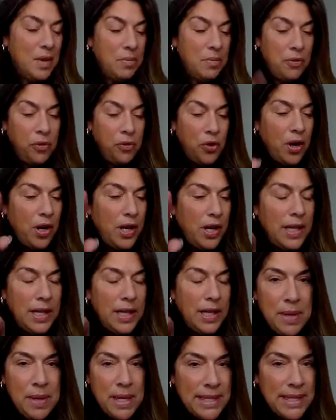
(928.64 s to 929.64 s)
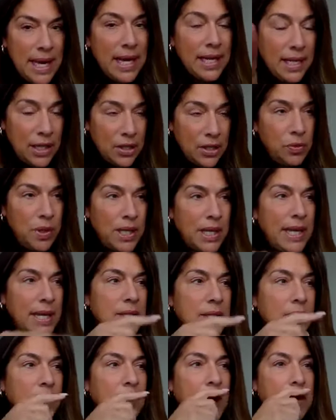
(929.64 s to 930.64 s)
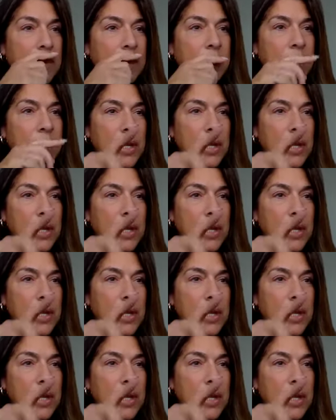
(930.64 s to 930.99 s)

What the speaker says: Before I leave my dad, I do want to answer that.